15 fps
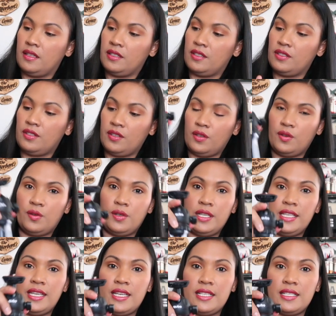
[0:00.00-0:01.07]
So
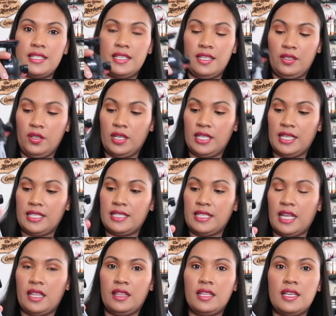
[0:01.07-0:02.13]
yes, you can
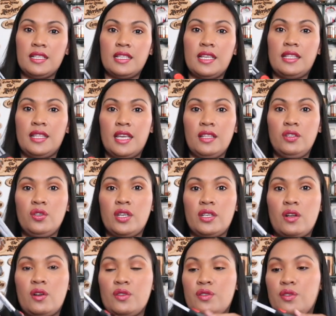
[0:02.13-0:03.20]
extend this, and then you can
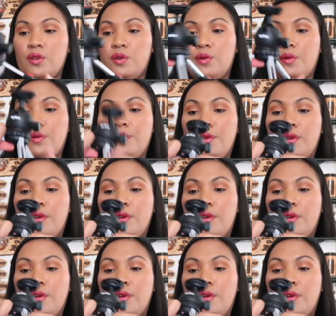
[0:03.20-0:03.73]
also